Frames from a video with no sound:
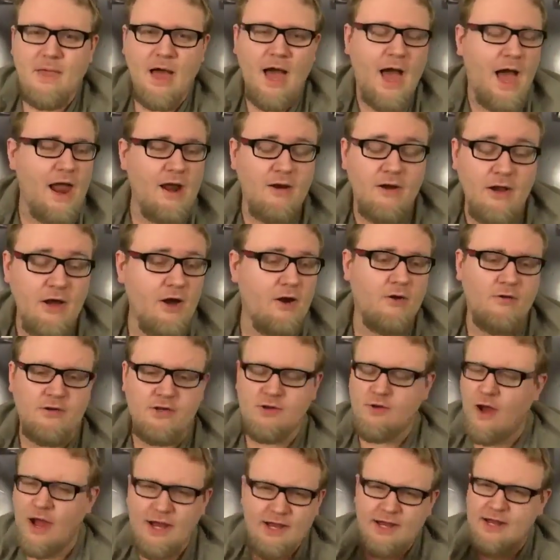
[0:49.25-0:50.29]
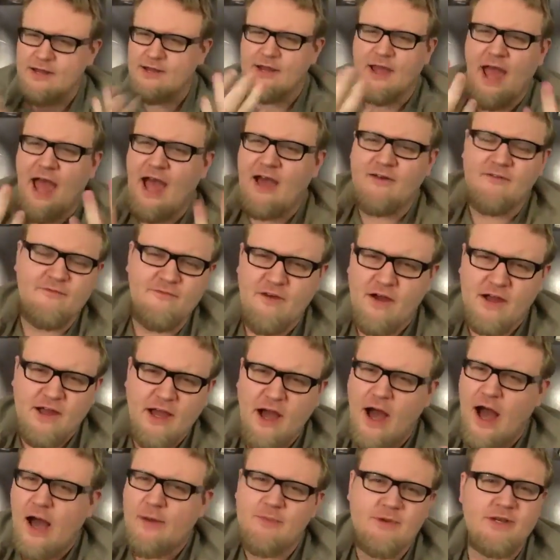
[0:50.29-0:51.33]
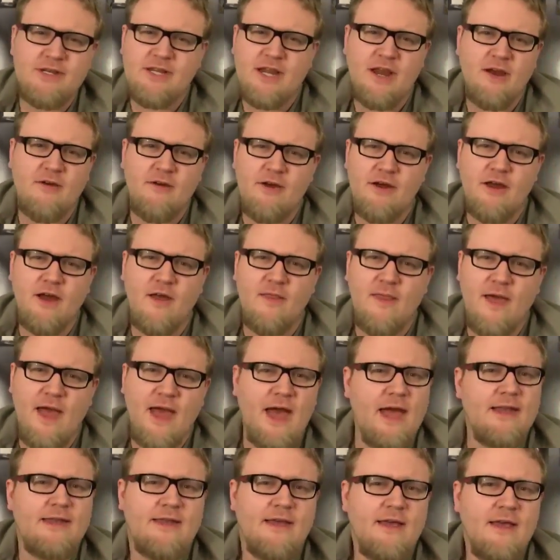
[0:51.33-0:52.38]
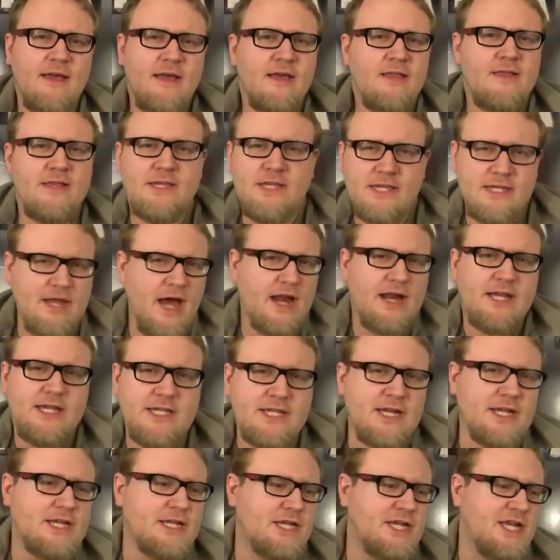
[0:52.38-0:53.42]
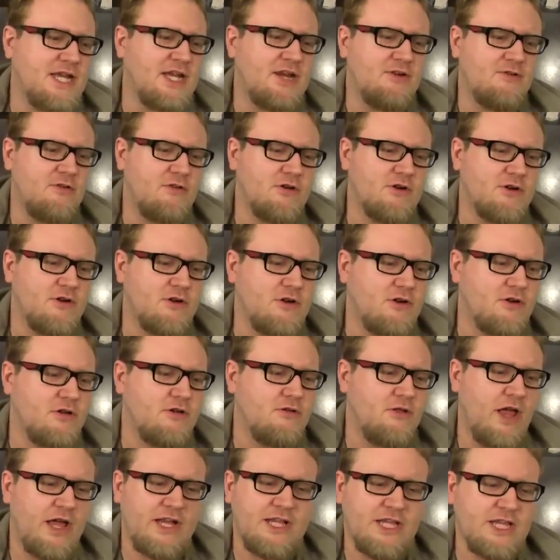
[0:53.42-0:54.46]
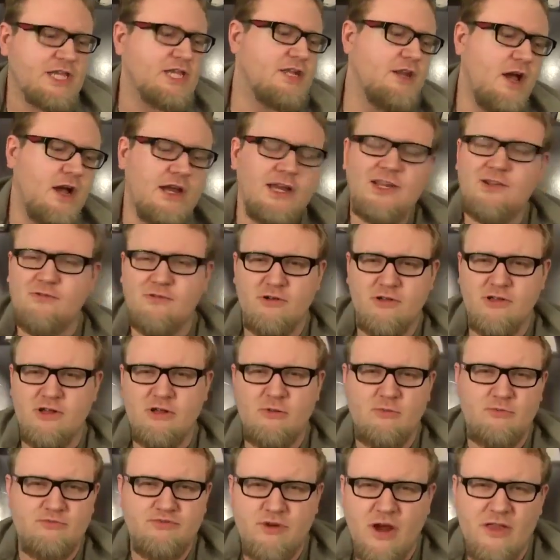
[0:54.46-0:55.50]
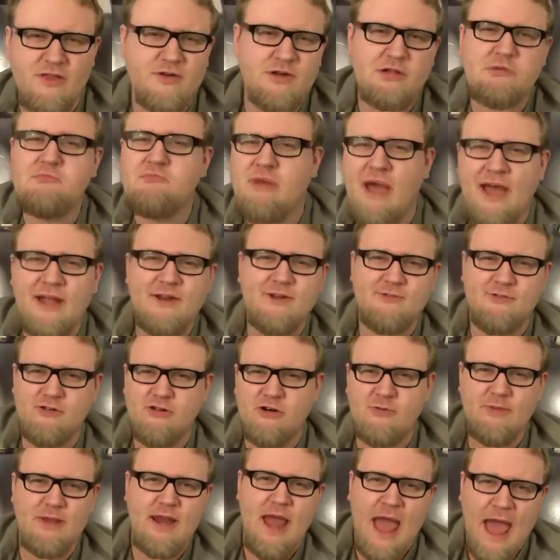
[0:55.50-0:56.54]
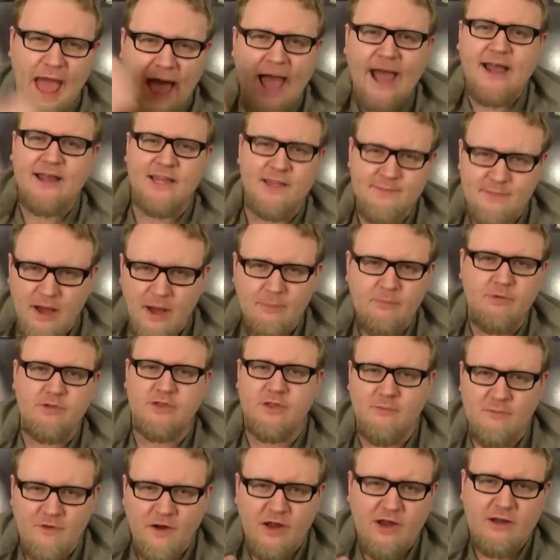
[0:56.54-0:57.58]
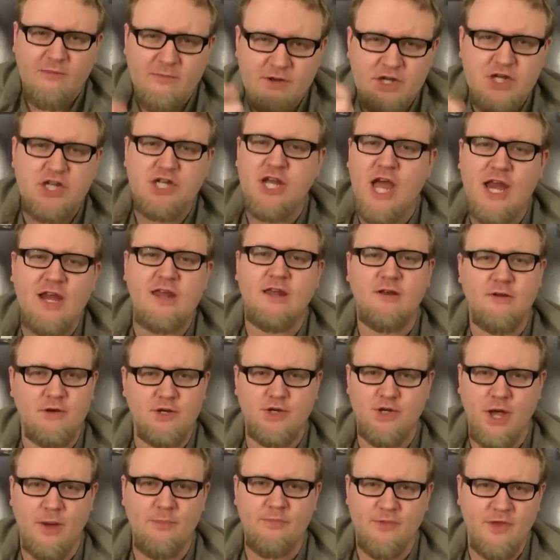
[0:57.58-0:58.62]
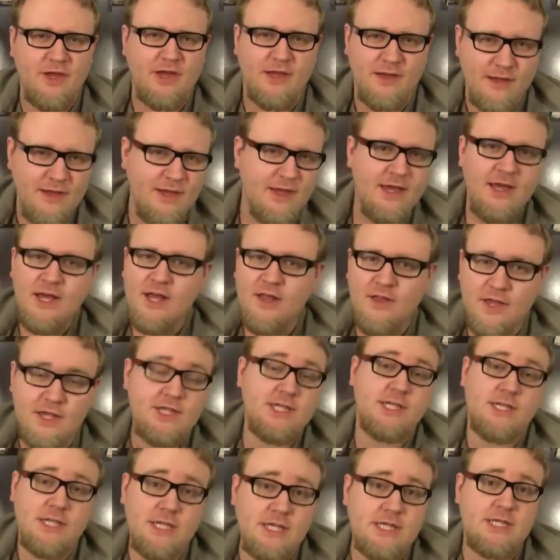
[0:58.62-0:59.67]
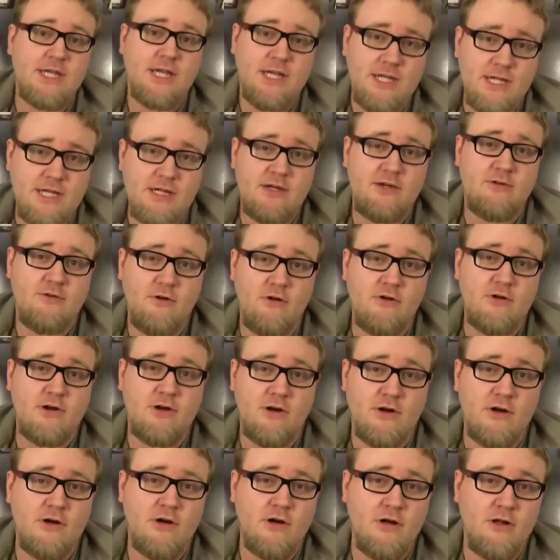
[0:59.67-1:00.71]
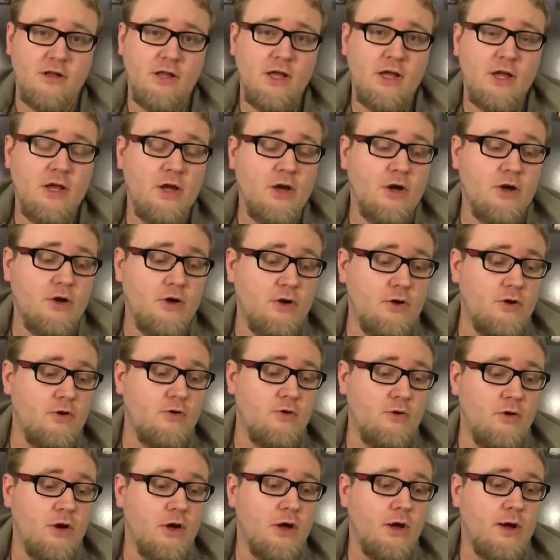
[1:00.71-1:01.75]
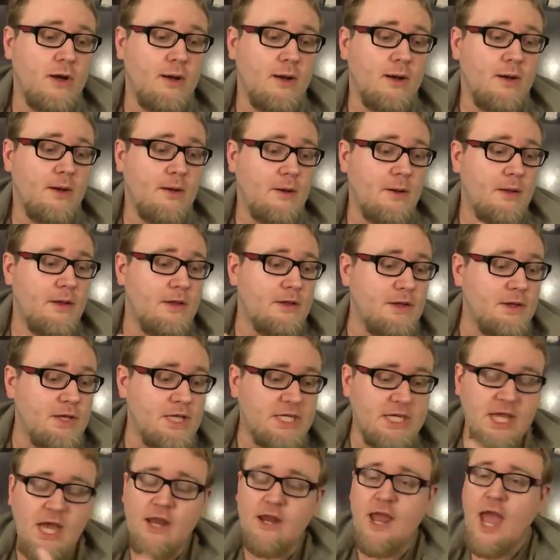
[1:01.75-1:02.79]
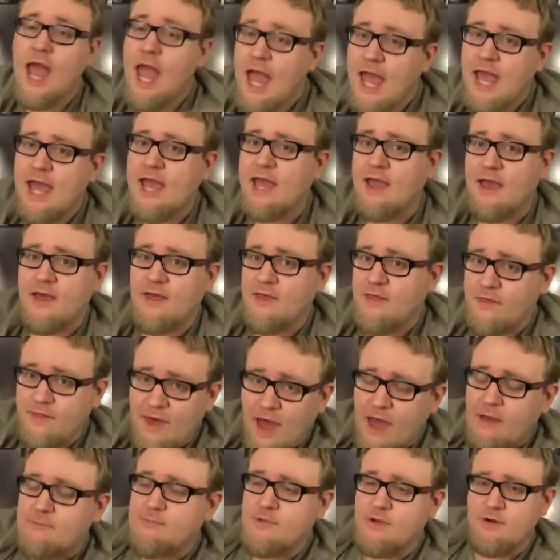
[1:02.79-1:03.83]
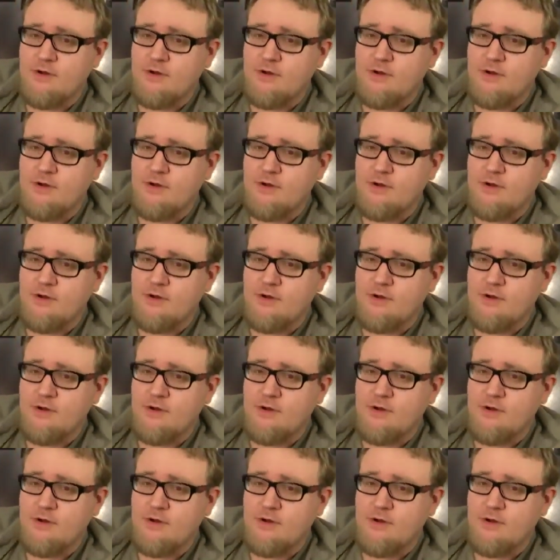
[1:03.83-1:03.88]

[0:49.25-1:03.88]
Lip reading: I don't know. Do I need to have a commentary on that? This is not a 16-year-old girl who, like, snuck into her little brother's bedroom and hacked him up with a fucking machete or something. This is a 16-year-old girl who said, hey, that